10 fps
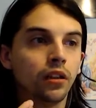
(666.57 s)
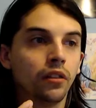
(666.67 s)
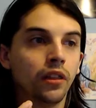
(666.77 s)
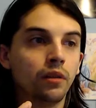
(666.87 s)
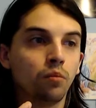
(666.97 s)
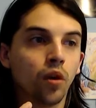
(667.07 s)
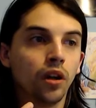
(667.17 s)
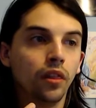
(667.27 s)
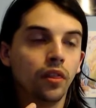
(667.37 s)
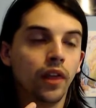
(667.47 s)
they want
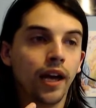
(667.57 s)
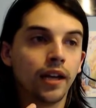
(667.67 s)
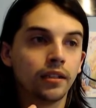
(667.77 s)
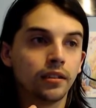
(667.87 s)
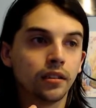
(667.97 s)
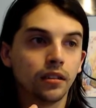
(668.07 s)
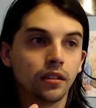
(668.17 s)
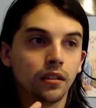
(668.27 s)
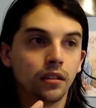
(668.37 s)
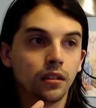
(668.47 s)
that
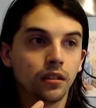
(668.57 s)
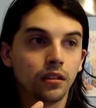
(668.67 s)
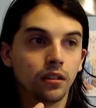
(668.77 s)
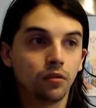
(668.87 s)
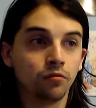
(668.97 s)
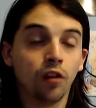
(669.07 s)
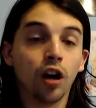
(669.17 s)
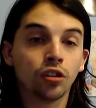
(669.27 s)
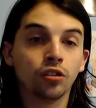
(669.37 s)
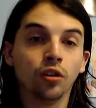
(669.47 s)

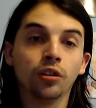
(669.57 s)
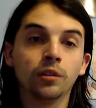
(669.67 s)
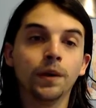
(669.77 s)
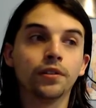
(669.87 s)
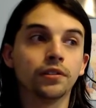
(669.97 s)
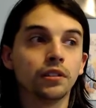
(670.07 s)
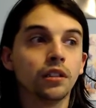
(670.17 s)
Rockstar experience.